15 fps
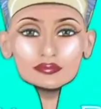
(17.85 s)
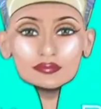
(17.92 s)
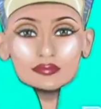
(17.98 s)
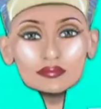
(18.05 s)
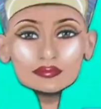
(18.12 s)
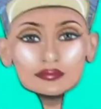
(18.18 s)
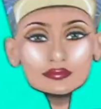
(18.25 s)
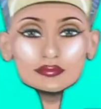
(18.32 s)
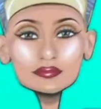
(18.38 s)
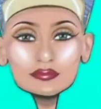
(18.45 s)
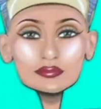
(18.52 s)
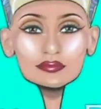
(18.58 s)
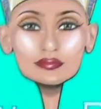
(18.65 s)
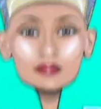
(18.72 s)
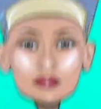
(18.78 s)
so
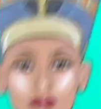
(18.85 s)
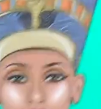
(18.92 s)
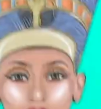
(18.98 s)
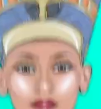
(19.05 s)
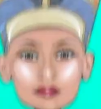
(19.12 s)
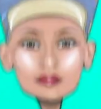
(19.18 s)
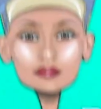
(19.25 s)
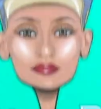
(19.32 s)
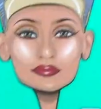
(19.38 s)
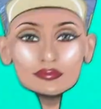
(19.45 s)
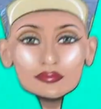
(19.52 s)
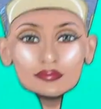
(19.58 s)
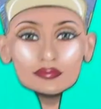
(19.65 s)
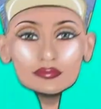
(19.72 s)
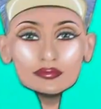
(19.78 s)
pretty. The packaging
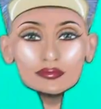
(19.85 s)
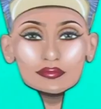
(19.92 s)
alone is